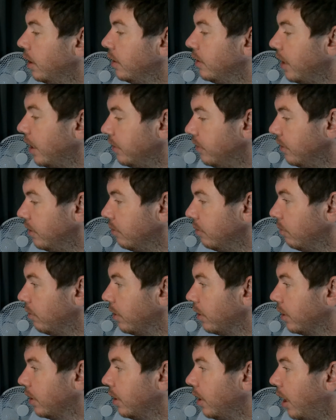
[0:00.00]
That didn't
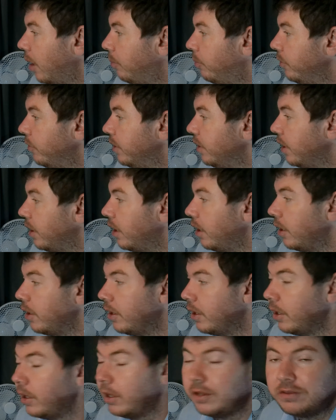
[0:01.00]
work. I put in
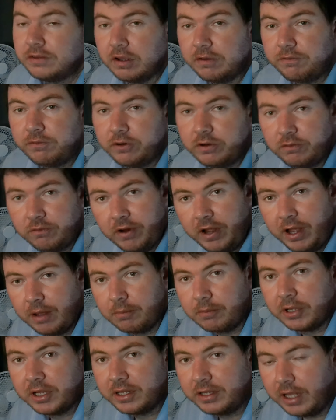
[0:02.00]
different RAM.